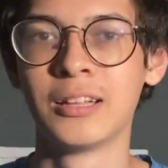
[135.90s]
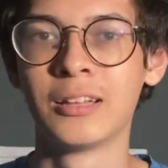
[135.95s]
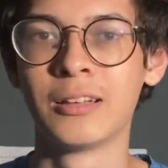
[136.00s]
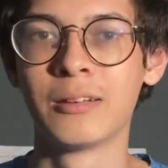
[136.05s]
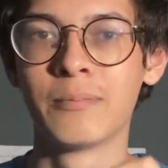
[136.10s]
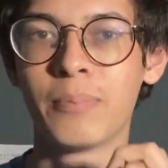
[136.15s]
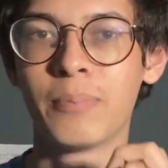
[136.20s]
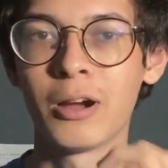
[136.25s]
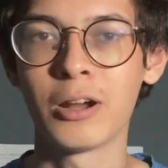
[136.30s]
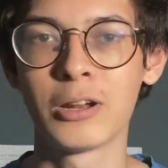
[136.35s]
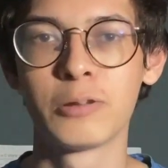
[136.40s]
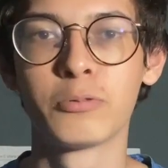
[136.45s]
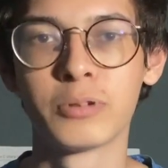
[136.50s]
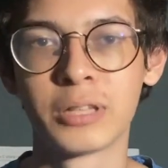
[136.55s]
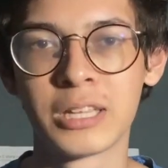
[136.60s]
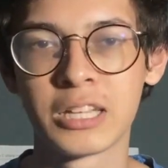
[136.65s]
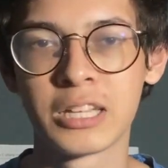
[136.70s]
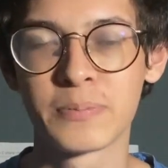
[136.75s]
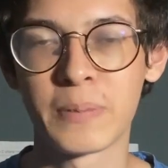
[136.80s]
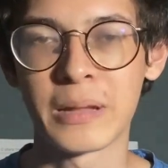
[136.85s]
Bayern would
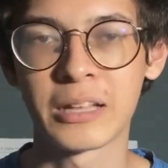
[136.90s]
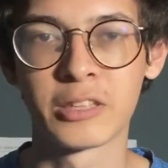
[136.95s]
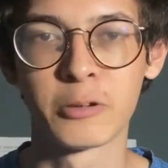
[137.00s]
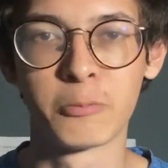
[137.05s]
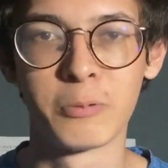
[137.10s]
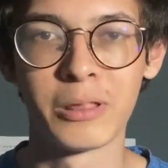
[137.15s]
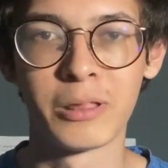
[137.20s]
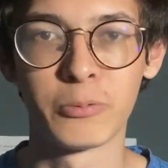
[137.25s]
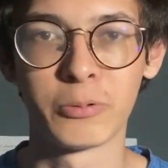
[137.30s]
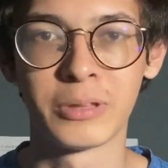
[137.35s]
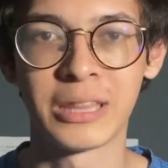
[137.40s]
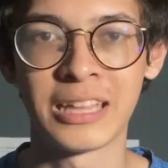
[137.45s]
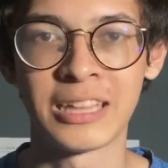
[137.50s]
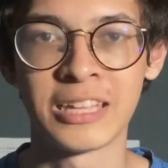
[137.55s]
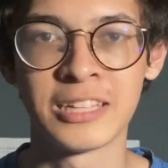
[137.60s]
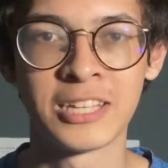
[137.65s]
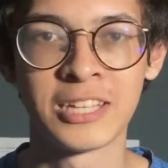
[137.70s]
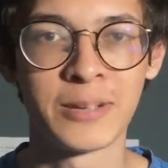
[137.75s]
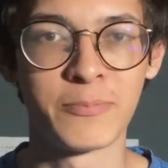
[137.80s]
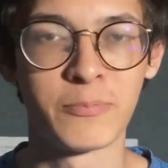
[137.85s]
expect to win with any
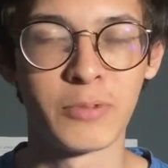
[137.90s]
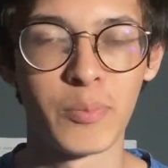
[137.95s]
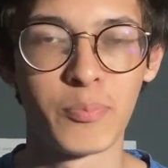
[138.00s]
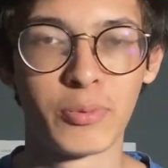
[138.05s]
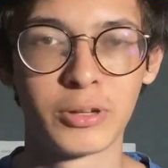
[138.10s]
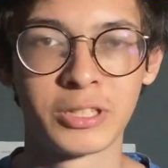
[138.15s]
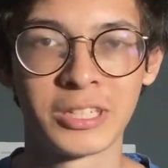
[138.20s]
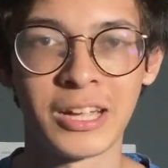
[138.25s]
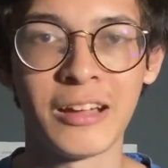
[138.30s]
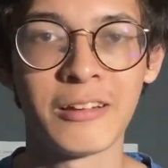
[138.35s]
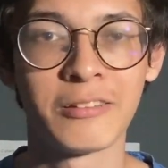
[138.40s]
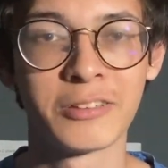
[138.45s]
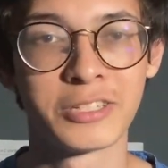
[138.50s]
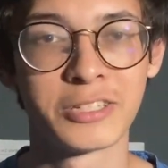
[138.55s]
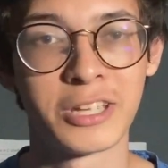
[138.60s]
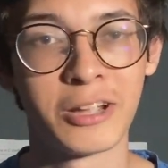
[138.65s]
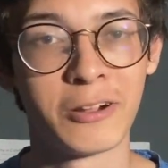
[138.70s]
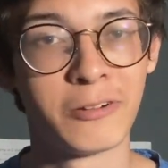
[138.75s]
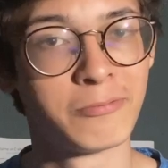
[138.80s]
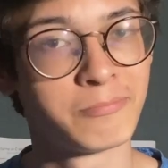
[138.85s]
team we put out,
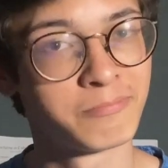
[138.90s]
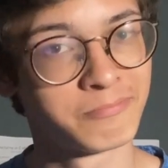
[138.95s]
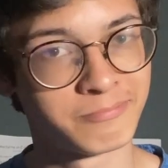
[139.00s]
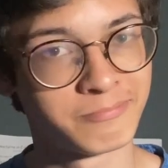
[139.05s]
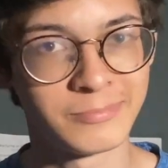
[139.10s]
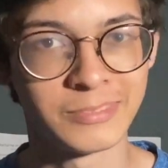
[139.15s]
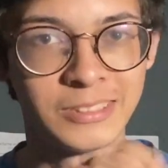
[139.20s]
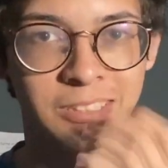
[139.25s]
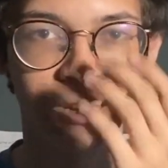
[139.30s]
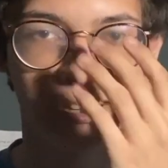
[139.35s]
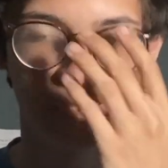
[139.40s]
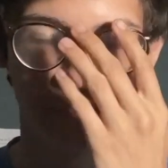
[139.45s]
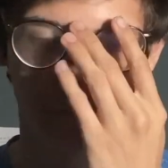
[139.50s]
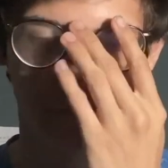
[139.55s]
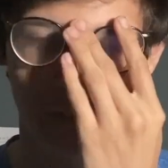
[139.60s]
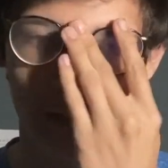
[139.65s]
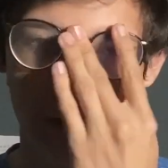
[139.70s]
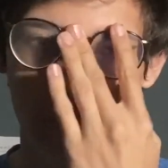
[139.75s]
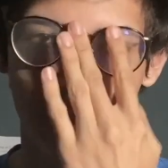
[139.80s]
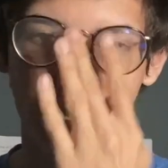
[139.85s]
so it's
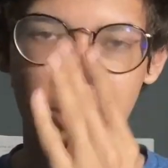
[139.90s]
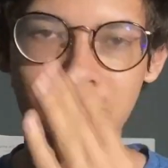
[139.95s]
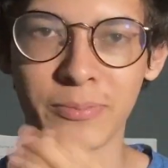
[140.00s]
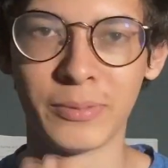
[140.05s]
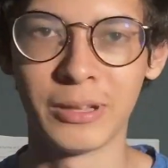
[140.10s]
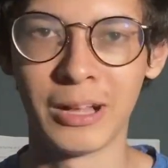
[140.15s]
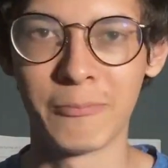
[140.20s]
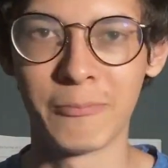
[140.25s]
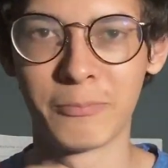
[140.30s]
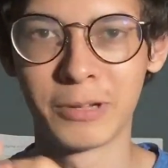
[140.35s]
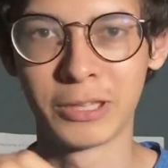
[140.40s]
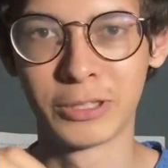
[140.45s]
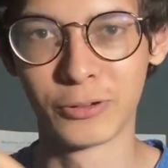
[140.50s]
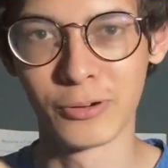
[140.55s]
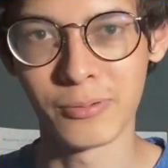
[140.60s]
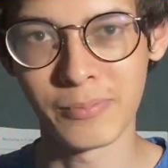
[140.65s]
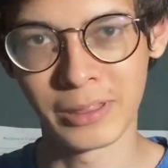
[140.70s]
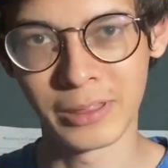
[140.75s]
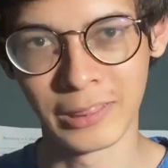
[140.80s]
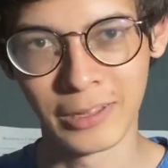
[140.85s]
very possible. And with
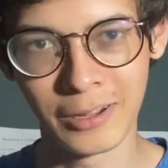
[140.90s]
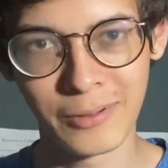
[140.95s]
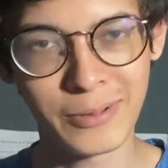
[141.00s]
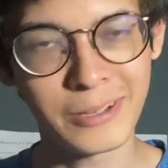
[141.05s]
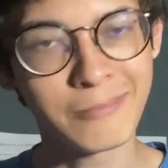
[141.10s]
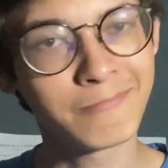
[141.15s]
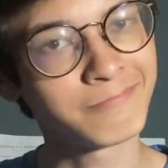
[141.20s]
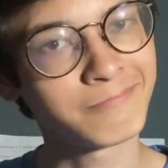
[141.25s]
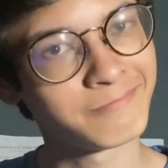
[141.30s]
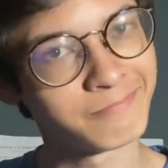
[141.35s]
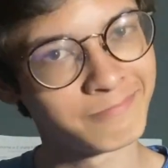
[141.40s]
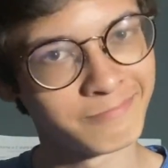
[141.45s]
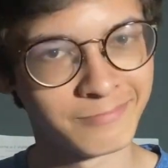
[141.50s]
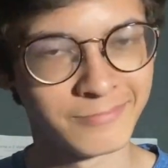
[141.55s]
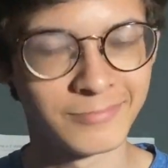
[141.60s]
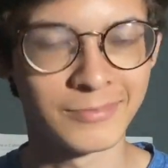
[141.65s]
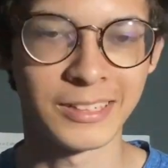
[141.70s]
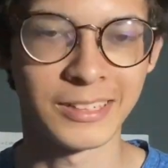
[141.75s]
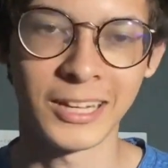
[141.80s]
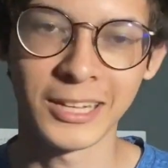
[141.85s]
Dortmund looming,
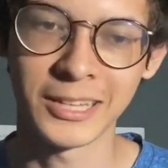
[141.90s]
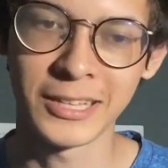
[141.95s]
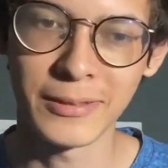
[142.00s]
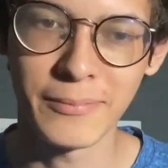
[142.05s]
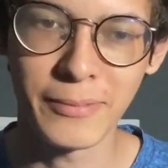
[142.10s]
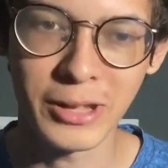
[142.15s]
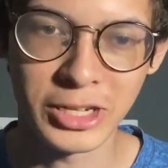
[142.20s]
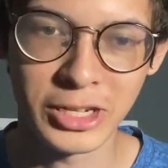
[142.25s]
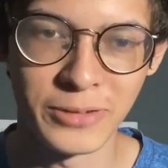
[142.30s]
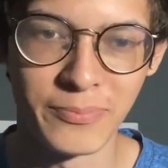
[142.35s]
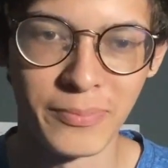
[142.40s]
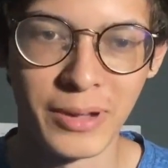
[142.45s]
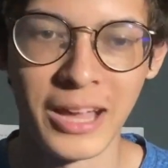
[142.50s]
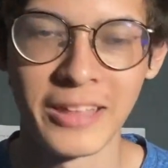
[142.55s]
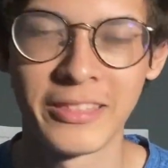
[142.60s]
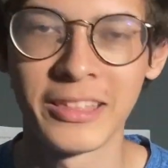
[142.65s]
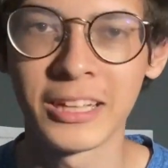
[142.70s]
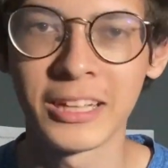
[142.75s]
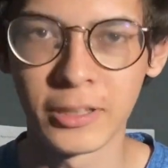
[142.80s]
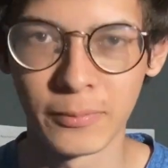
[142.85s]
I can imagine, but I
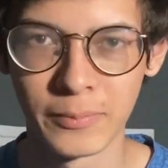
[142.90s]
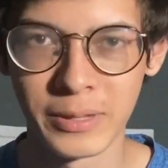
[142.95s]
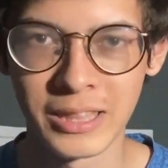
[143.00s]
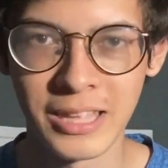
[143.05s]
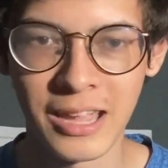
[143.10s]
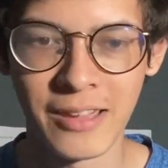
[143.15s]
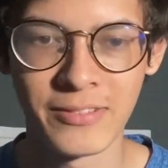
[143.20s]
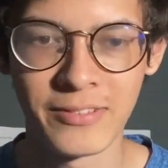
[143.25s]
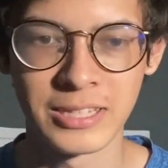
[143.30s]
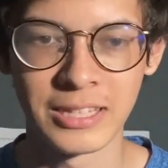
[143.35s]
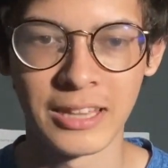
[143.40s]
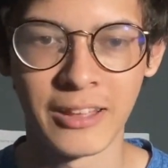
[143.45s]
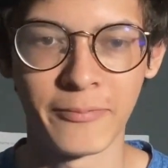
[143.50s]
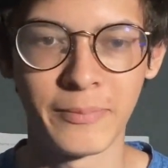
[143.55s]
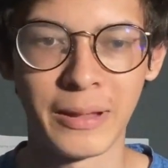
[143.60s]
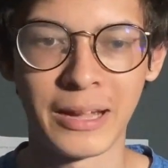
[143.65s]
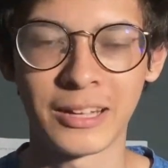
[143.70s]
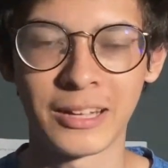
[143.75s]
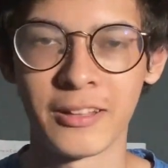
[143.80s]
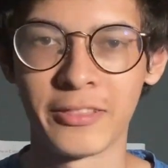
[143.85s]
think it'll be Davies left
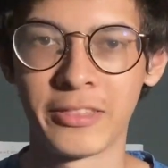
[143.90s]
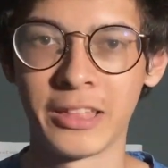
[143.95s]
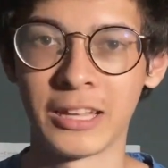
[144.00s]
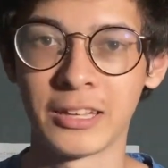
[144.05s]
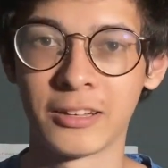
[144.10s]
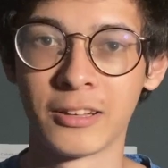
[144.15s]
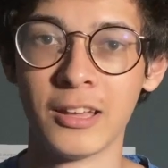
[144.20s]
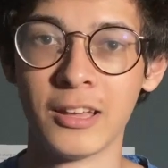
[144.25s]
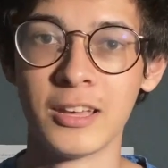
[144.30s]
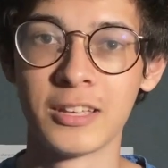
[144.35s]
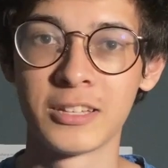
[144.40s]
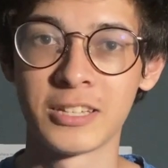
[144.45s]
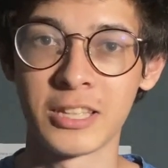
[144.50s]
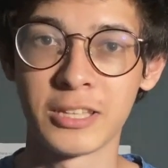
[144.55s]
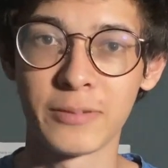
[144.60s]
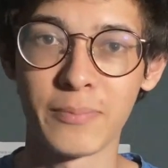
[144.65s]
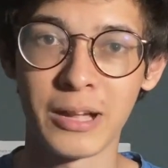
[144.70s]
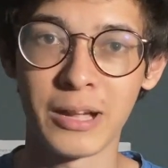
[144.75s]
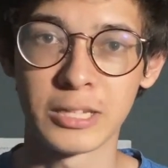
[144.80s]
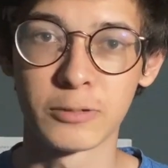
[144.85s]
back. I think centre
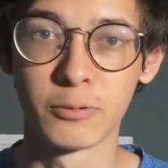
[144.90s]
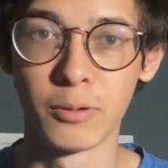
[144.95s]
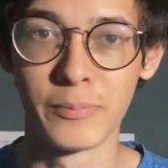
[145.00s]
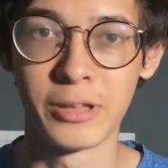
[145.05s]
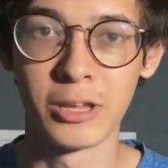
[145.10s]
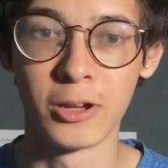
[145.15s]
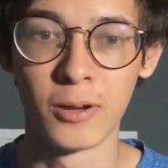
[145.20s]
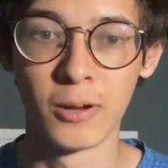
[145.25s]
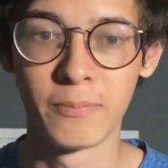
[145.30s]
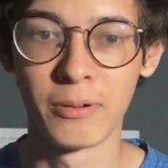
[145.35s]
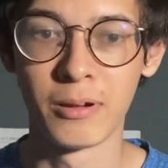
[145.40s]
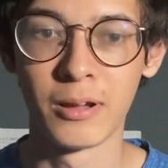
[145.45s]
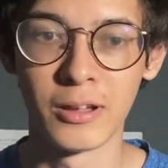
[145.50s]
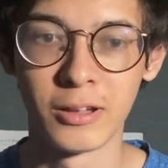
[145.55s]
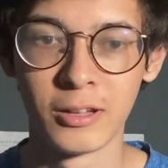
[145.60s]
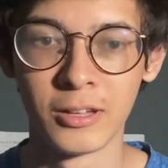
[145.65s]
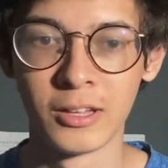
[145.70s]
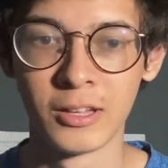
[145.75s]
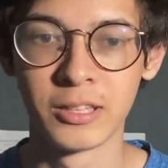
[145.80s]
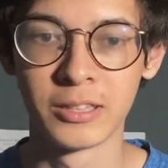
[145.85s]
backs will be
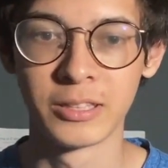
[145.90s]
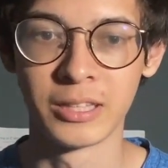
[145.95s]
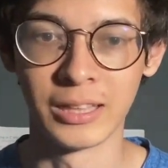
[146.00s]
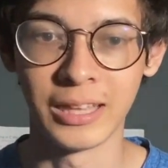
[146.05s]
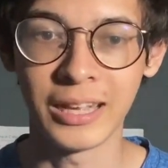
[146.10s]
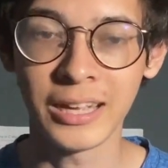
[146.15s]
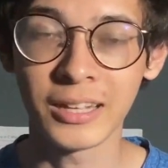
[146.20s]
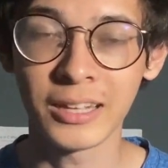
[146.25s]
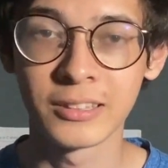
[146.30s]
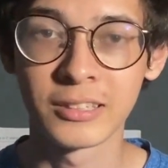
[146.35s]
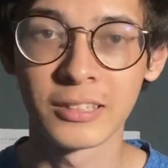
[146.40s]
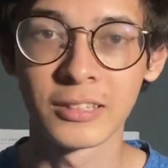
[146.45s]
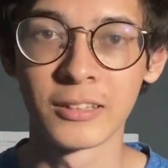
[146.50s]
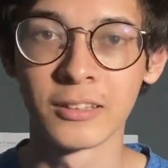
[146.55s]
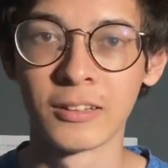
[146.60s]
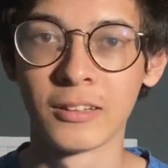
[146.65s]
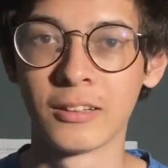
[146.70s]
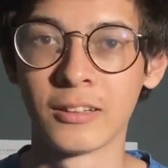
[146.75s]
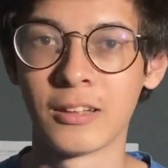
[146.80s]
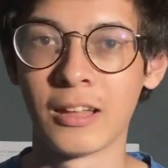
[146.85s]
Upper, De Ligt,
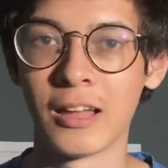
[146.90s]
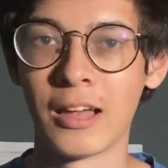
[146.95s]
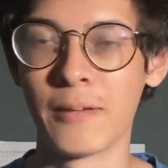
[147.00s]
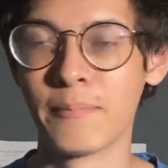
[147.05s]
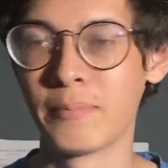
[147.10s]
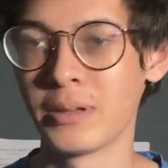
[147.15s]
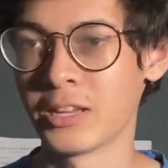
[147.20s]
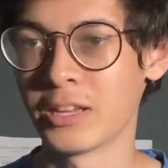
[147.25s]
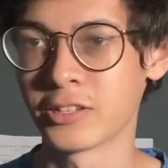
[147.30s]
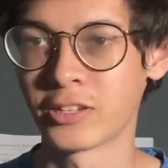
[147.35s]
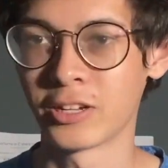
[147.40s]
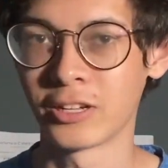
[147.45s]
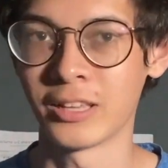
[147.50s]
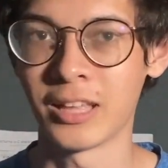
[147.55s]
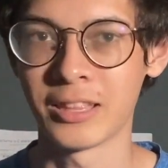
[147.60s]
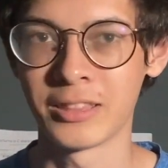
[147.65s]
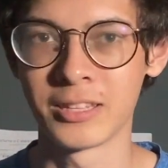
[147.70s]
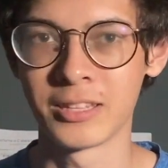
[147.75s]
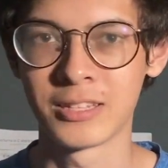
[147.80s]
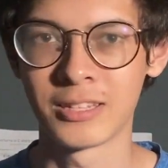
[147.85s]
because
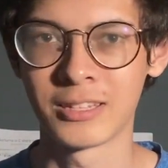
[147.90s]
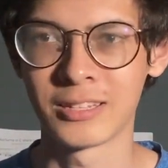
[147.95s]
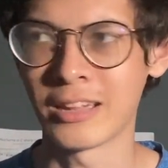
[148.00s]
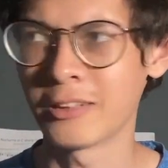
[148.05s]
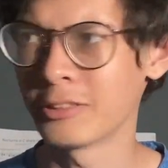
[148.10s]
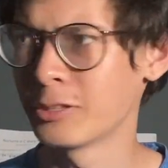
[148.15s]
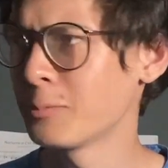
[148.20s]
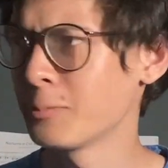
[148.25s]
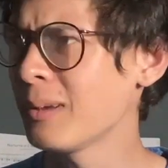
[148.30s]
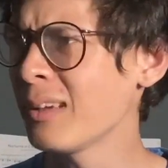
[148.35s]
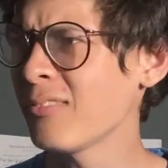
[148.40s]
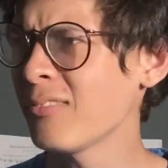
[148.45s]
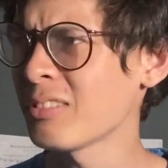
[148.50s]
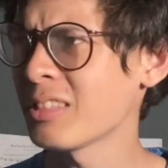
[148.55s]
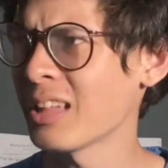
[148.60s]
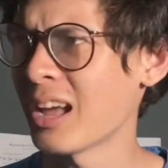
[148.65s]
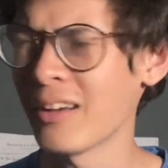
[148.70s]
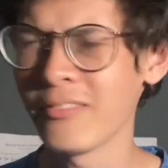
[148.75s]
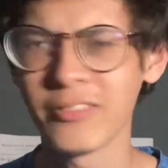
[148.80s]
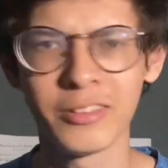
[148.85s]
Hernandez is out. Do we even
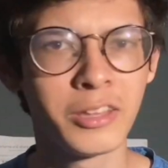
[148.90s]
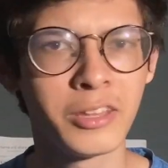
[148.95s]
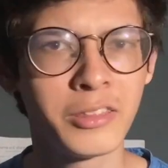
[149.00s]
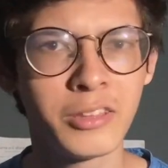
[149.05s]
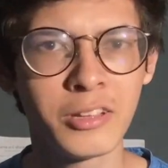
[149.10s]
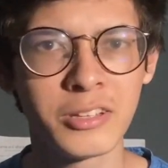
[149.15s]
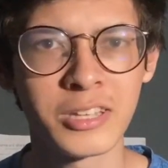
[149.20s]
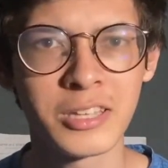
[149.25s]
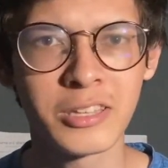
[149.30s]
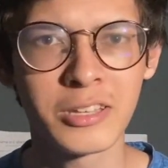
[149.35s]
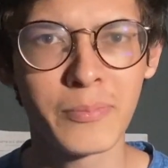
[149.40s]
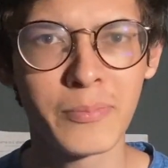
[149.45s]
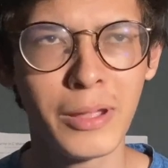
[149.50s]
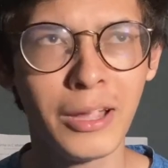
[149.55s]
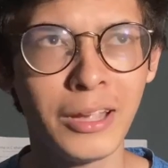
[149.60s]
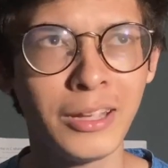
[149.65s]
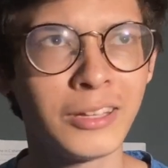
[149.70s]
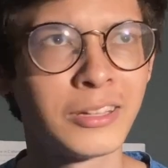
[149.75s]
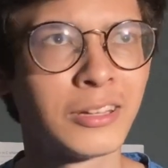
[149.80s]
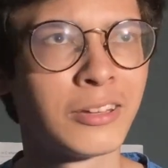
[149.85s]
have another centre
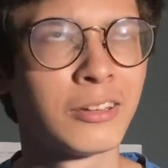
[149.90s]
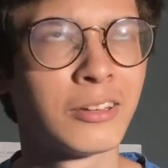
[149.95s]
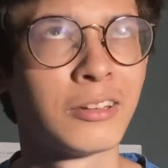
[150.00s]
back?